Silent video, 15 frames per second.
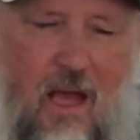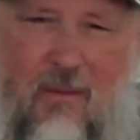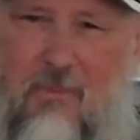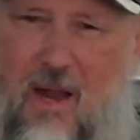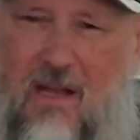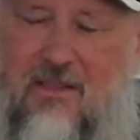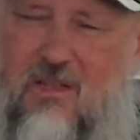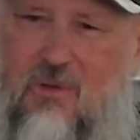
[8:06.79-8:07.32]

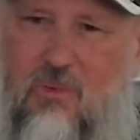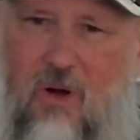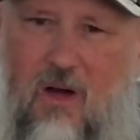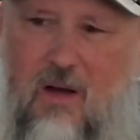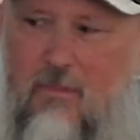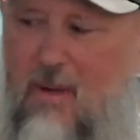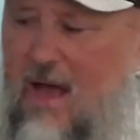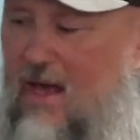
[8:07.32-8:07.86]
I'm not too
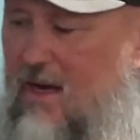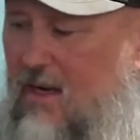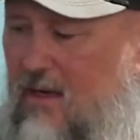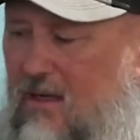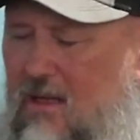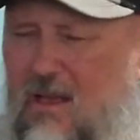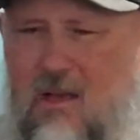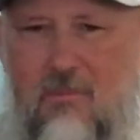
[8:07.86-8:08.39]
worried about
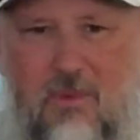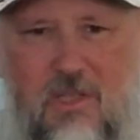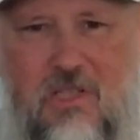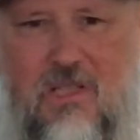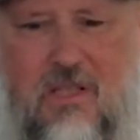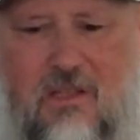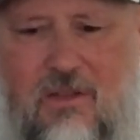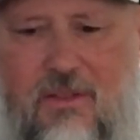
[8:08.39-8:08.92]
it, but
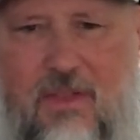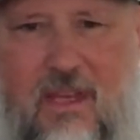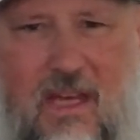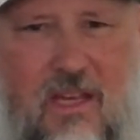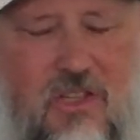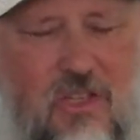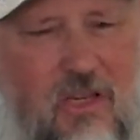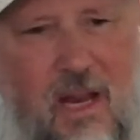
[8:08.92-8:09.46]
just little things.